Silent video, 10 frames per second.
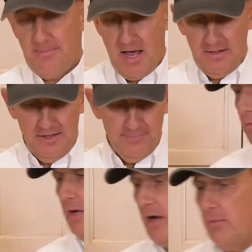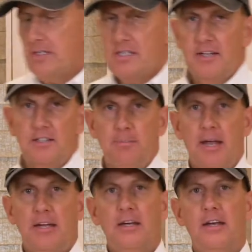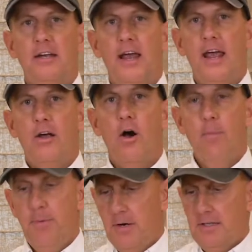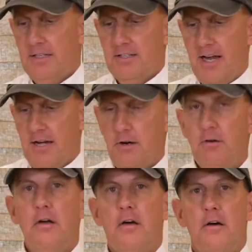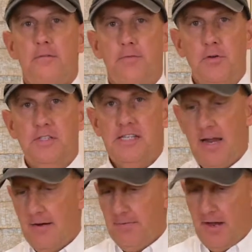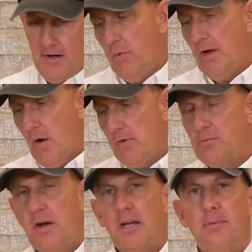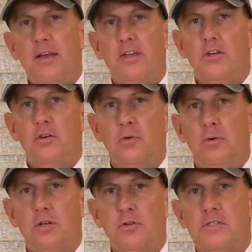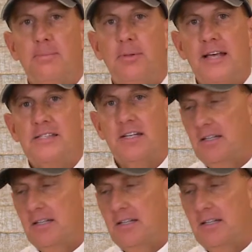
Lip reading: mallet. We always like to make it in an open container, food safe, and we always recommend that you use a plastic